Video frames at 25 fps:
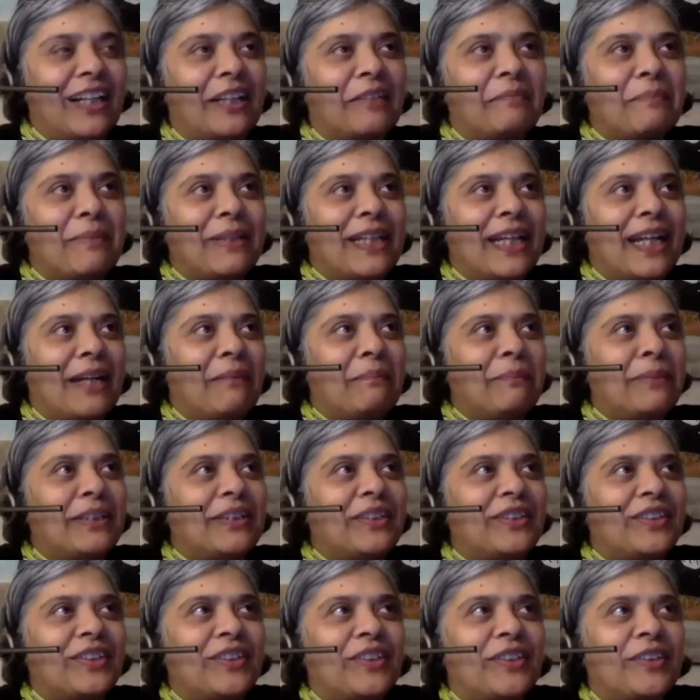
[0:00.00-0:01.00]
I'd be
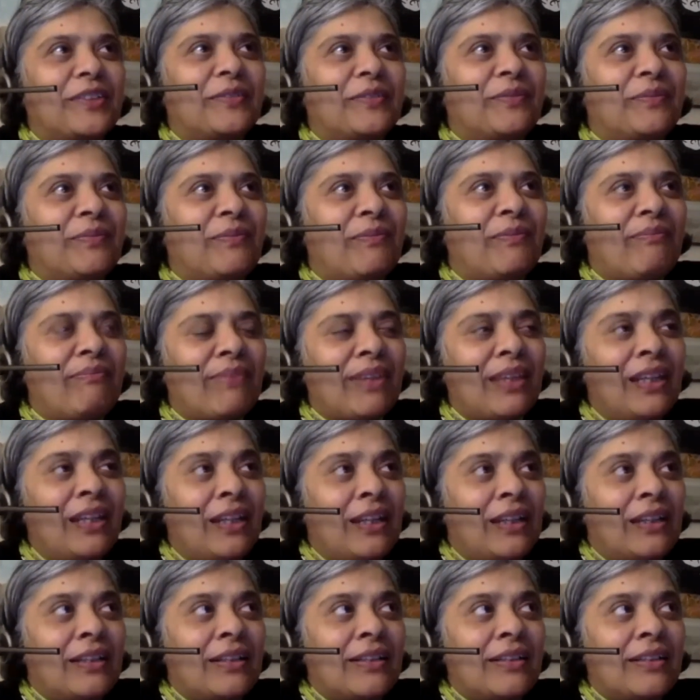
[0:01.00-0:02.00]
happy to.
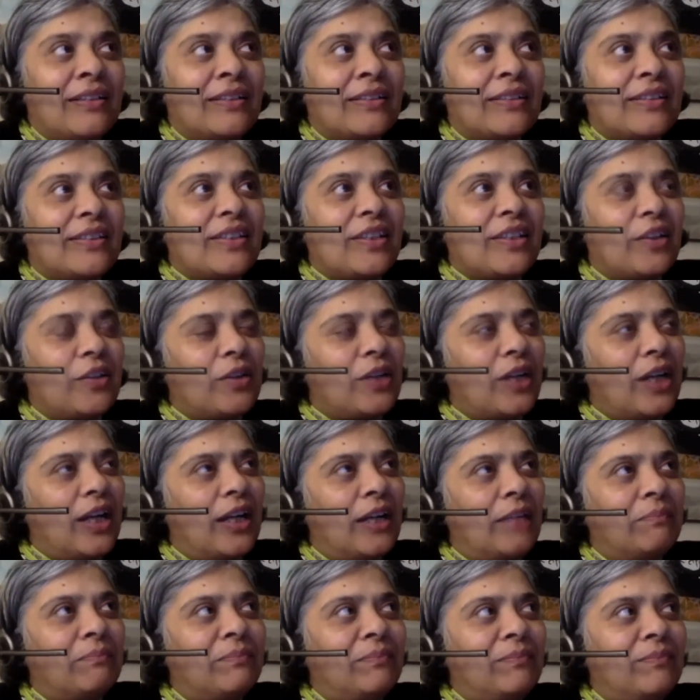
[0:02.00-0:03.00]
So
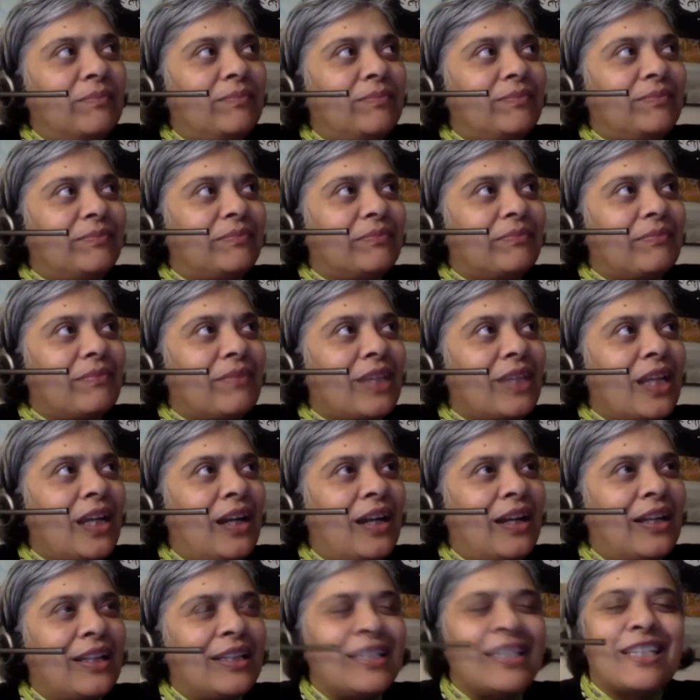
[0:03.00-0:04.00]

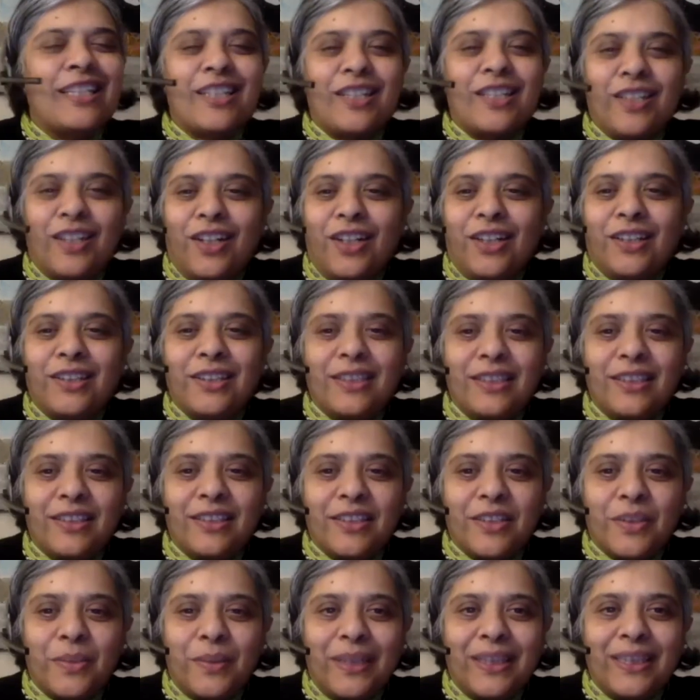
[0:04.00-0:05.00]
I started
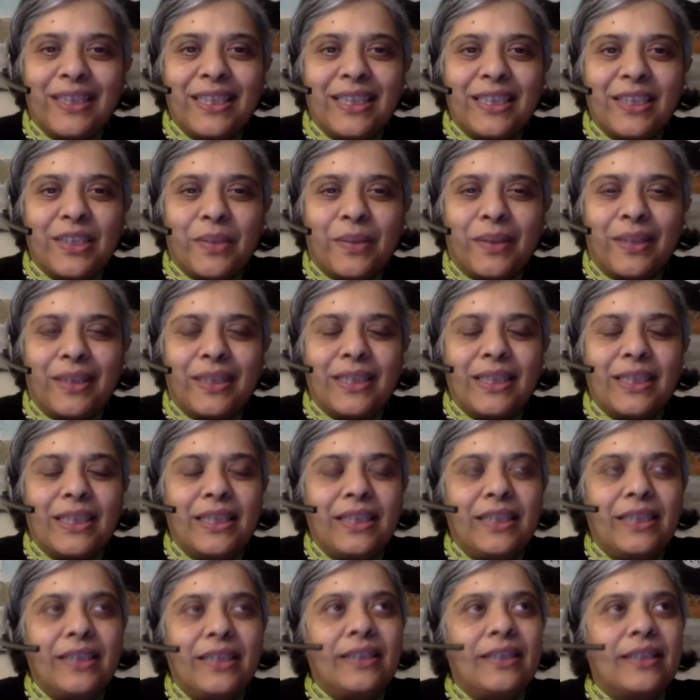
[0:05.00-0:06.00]

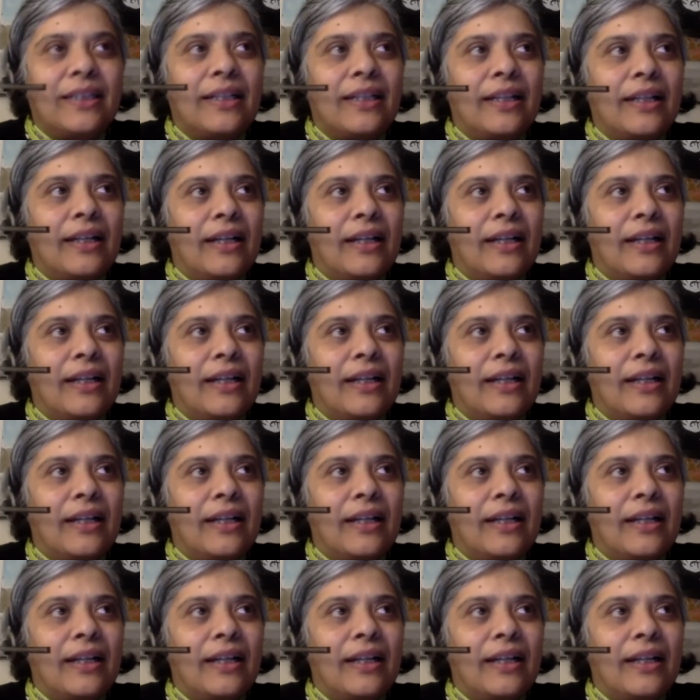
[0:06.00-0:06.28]
2020